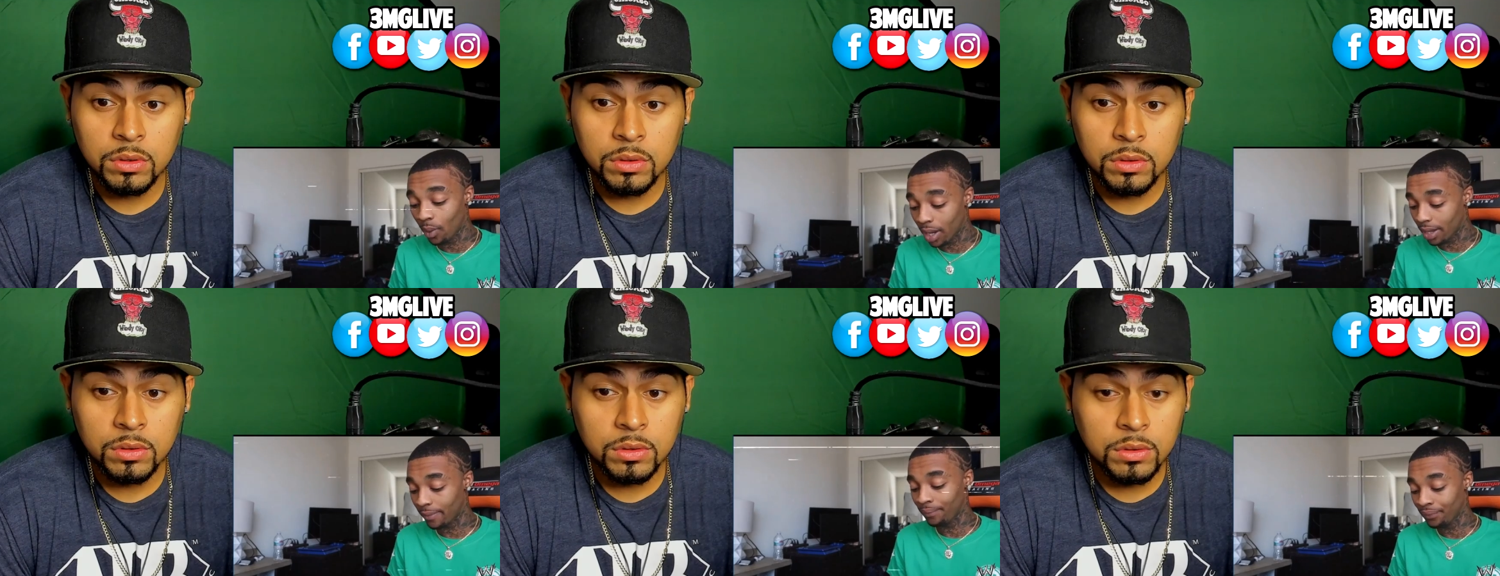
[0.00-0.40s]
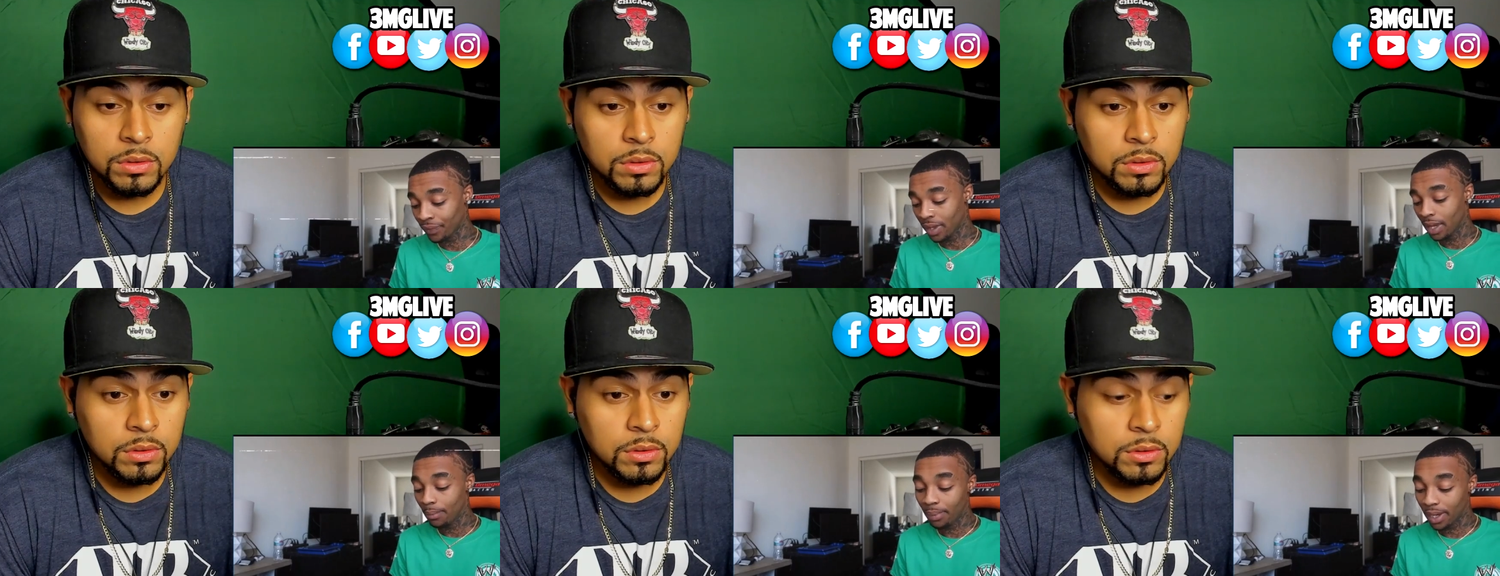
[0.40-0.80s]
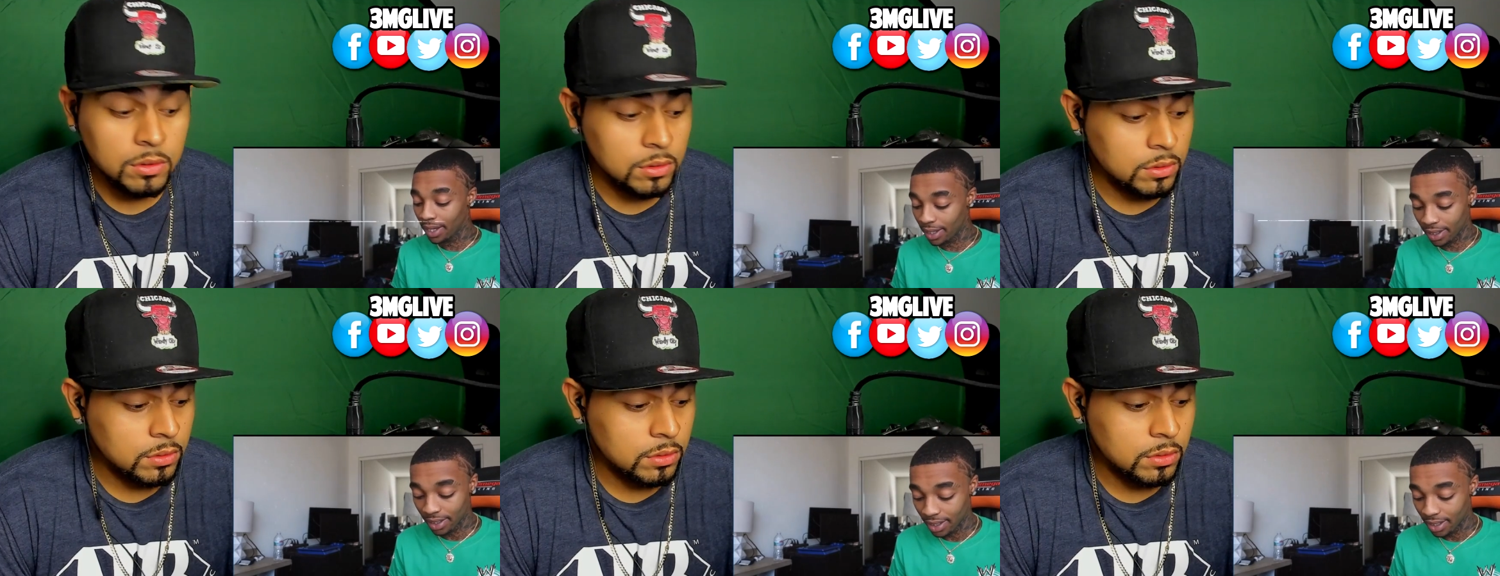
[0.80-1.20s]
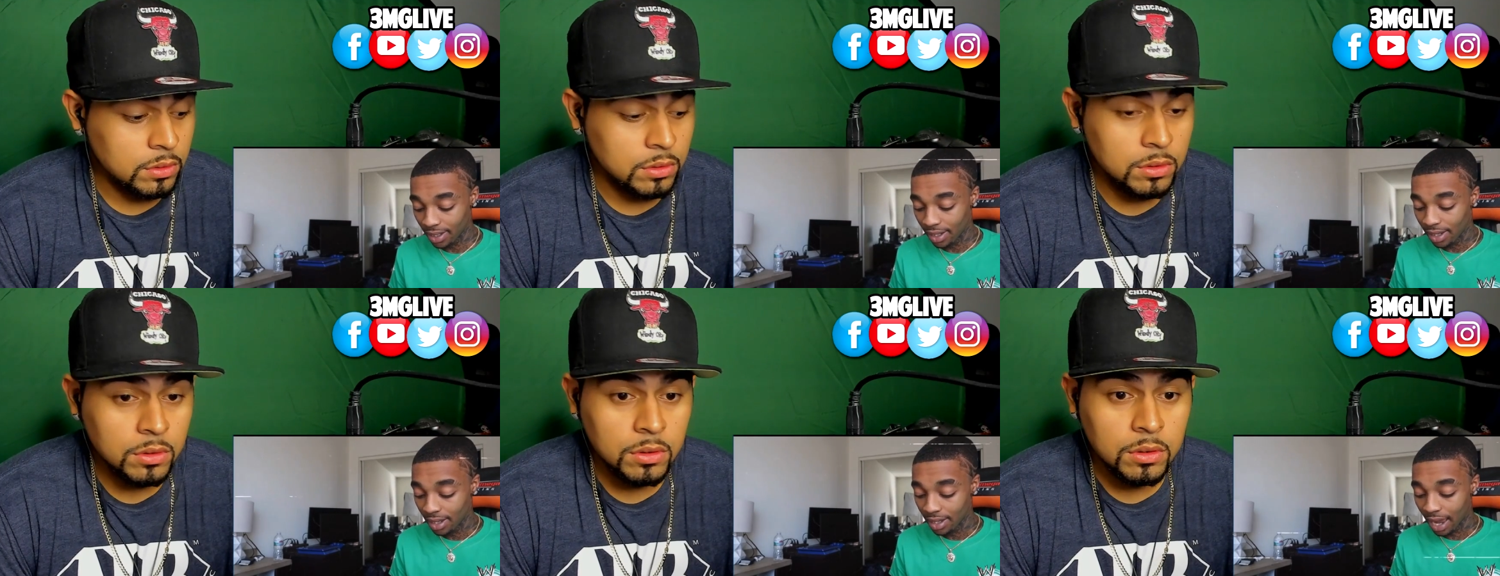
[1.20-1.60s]
Speaker 1: the one, but
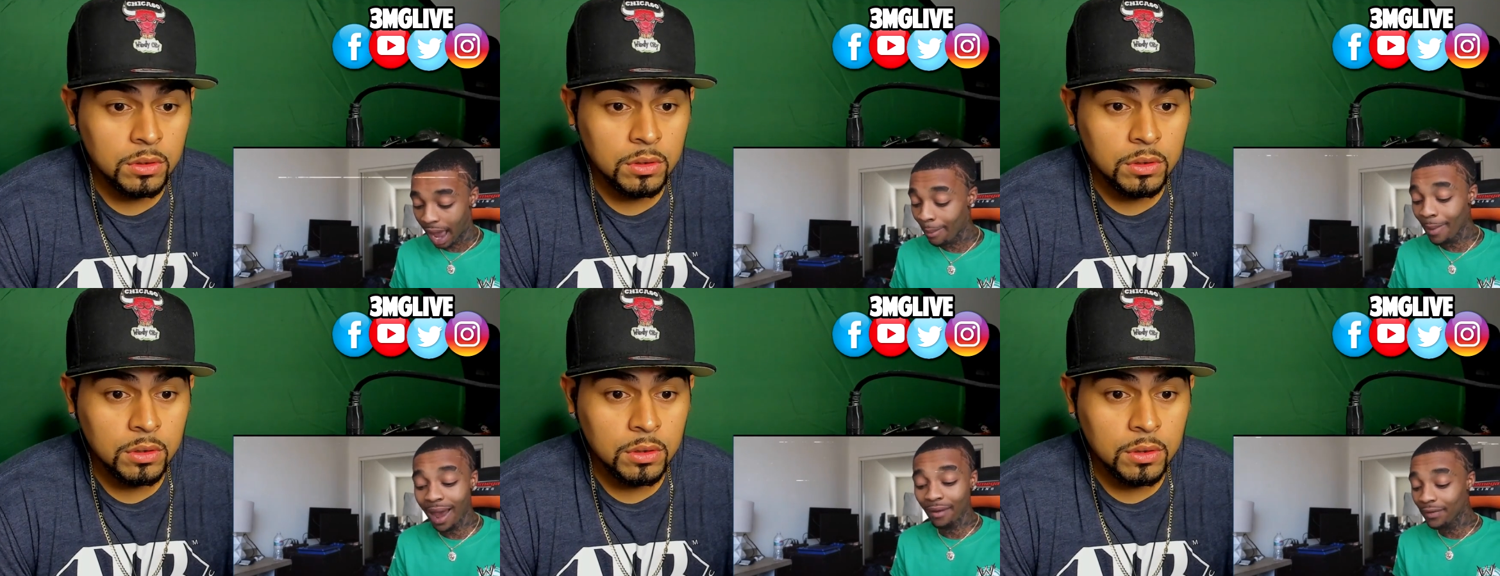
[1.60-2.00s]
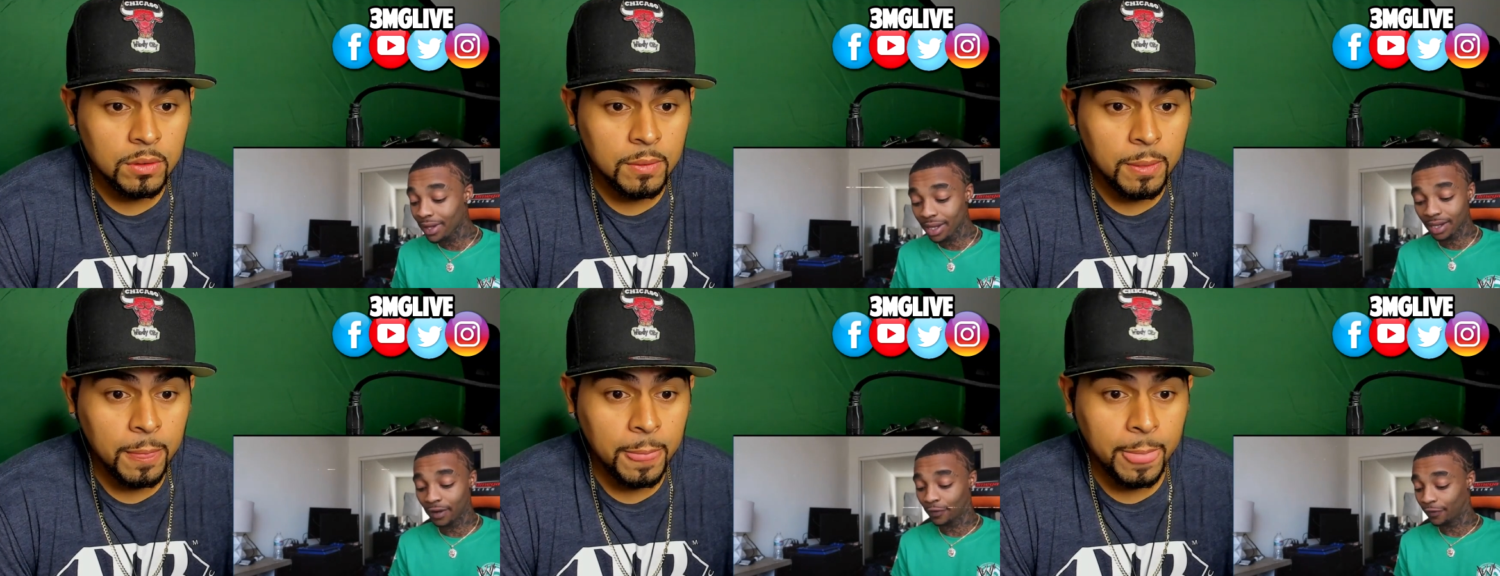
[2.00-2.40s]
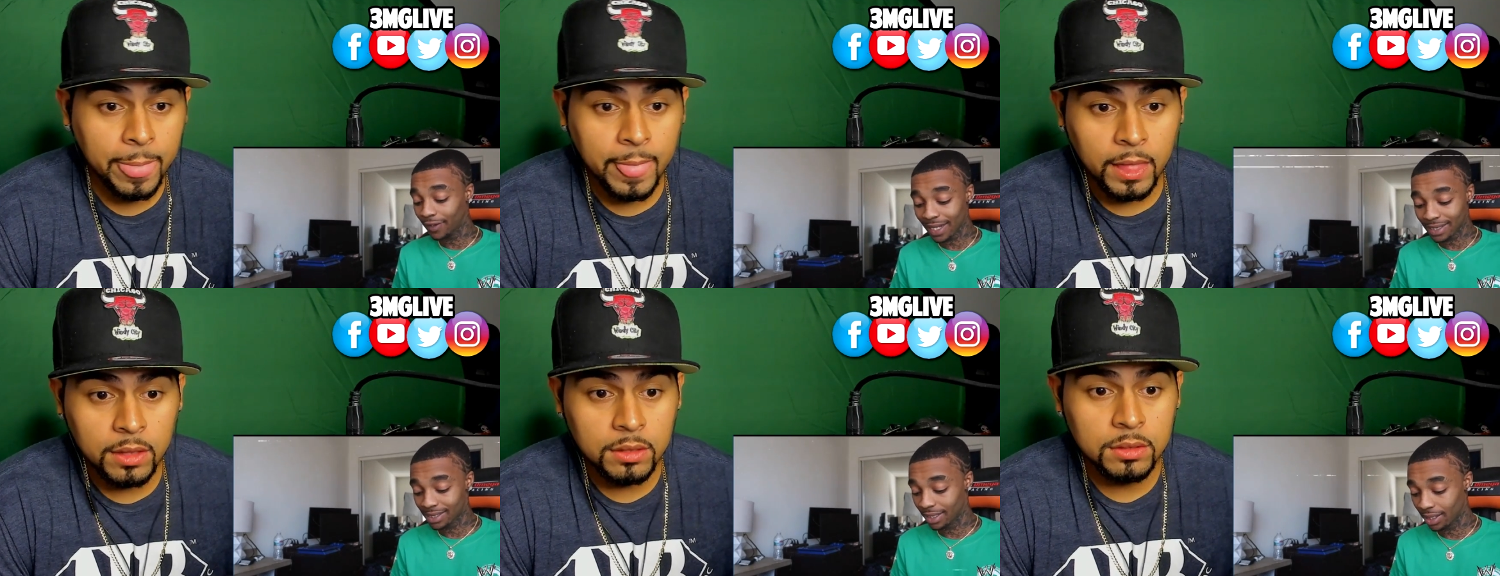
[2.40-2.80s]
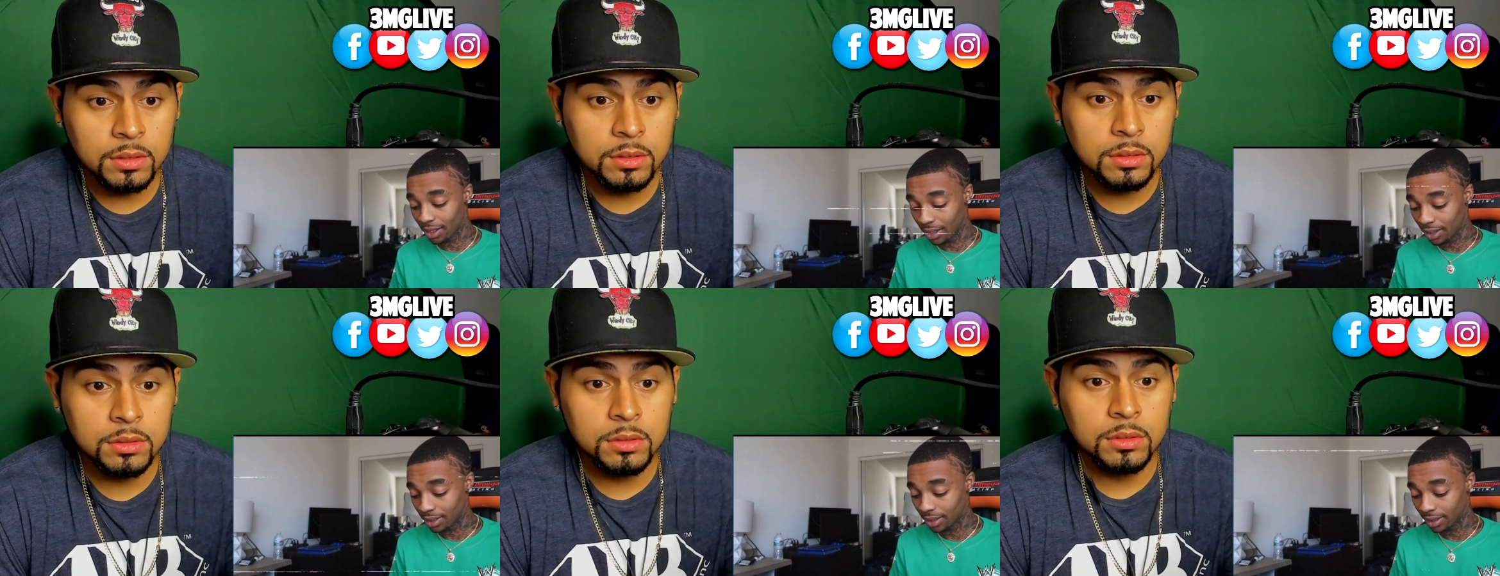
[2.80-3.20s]
I'm not even gonna flex to
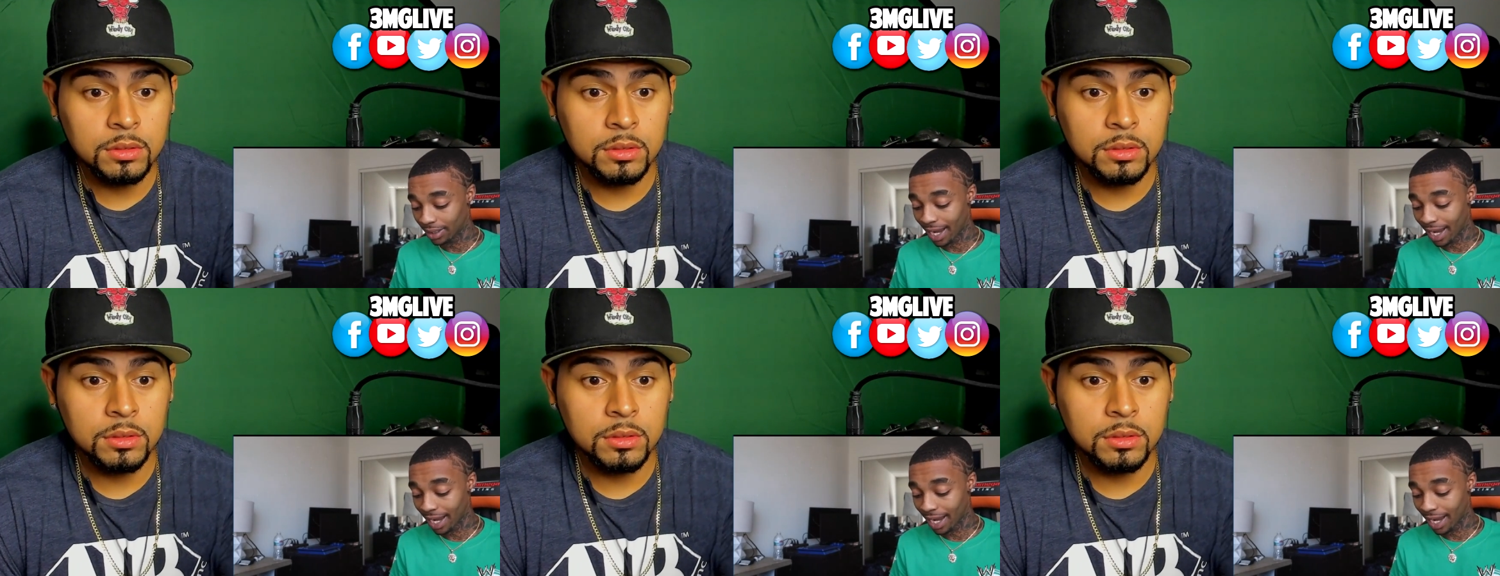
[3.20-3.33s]
y'all,